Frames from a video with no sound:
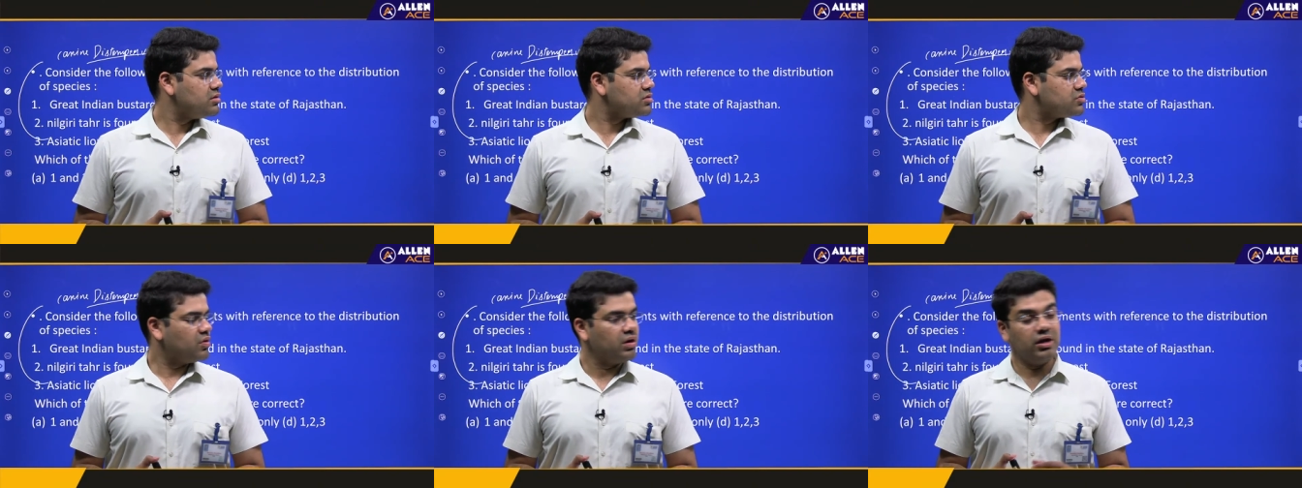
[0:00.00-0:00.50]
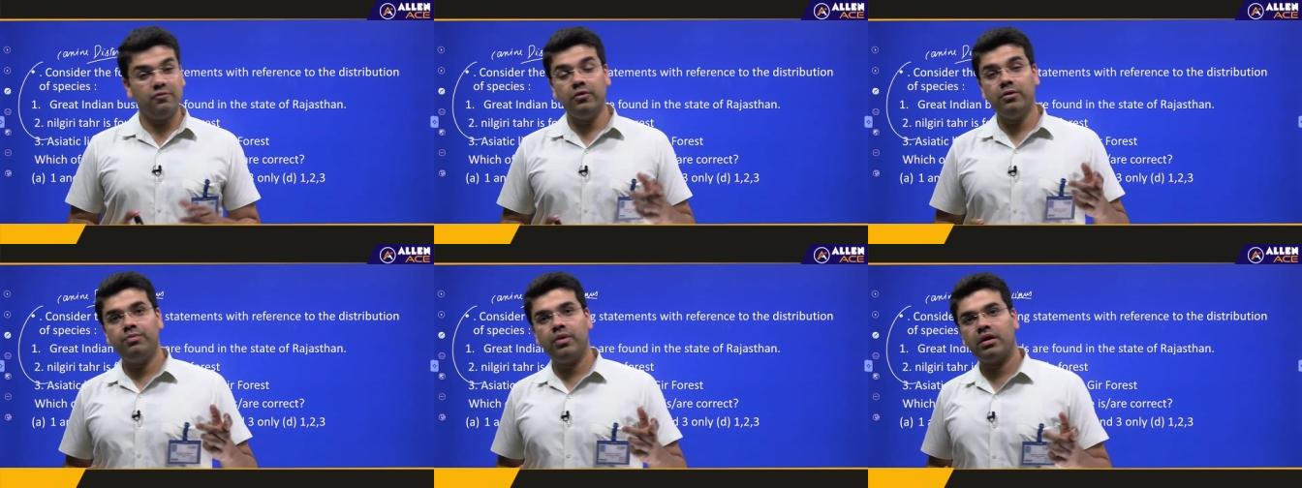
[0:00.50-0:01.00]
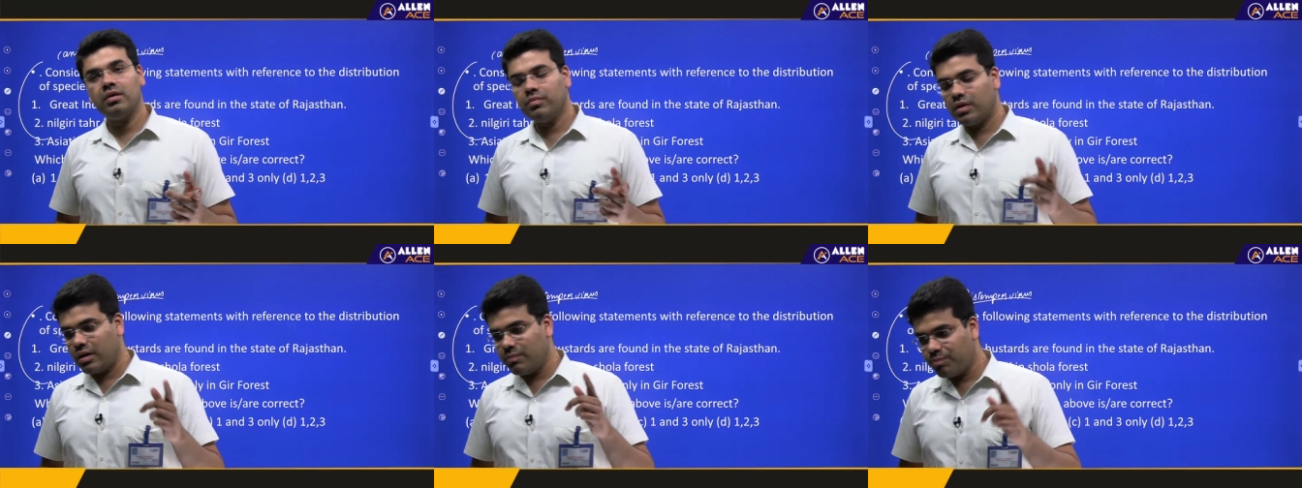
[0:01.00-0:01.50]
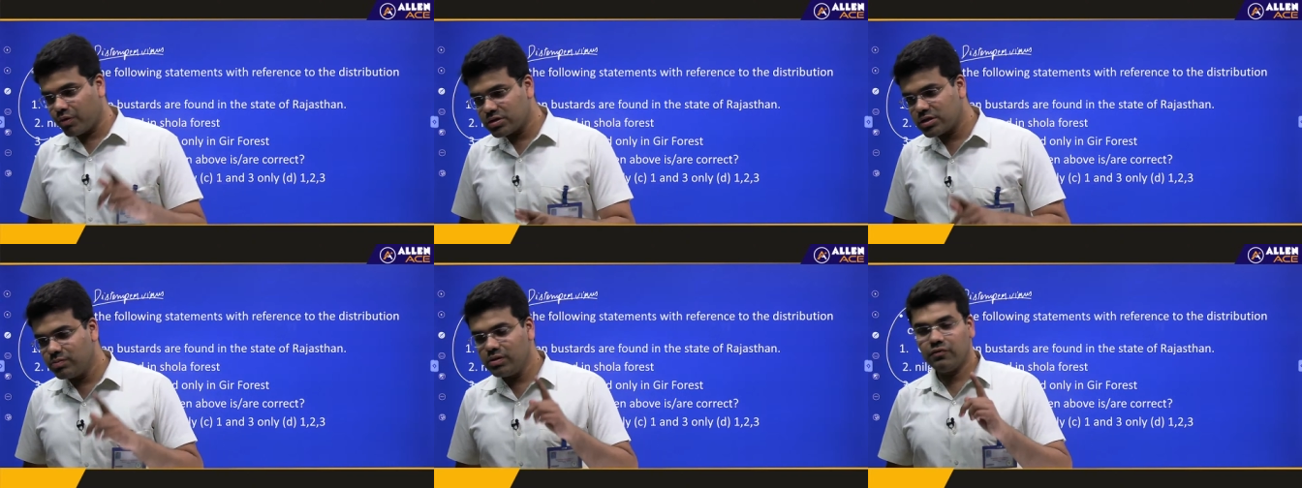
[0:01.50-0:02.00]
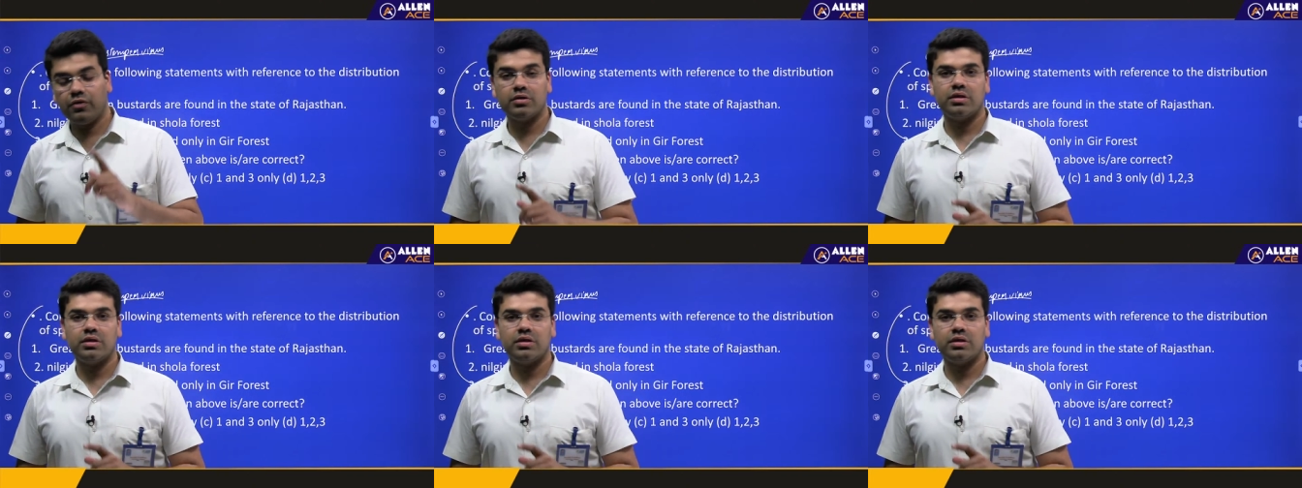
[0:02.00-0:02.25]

So it would become impossible for